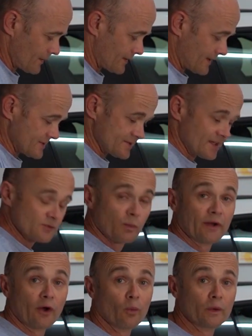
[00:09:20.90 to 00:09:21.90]
Okay, so that's
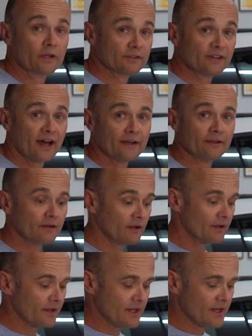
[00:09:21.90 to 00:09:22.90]
1 whole wheel done.
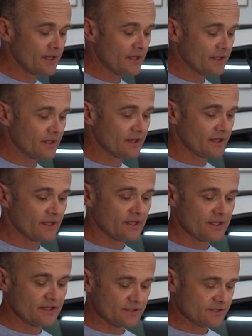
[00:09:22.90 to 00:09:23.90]
It
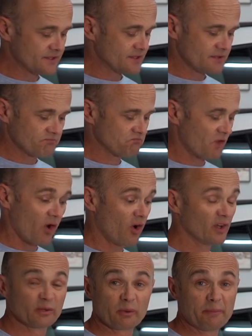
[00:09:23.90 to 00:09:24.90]
is a
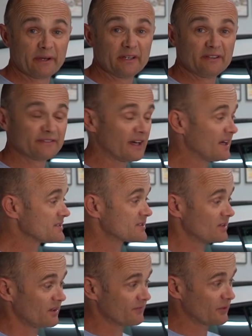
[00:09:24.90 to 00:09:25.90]
highly repetitive task.
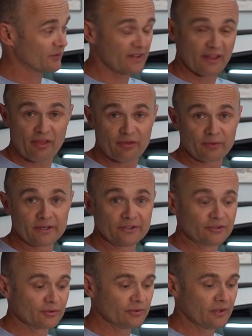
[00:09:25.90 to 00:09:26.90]
I've got the other 3 to
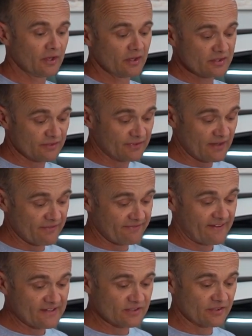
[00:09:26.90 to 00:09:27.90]
do. So I've done the
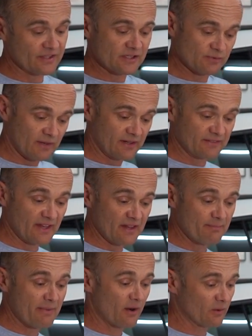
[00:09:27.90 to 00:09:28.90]
face on this one, done the
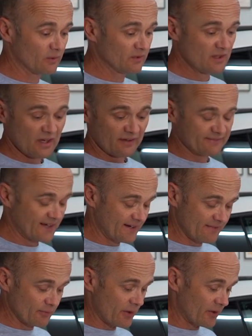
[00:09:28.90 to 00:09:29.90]
barrel, I've done
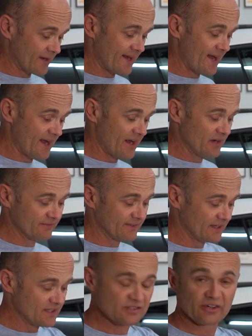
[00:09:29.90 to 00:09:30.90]
everywhere I can. I've
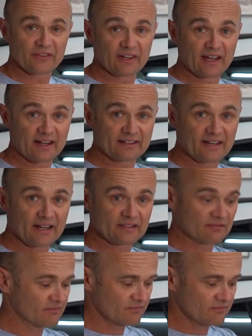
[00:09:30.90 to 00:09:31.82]
done inside the lug nut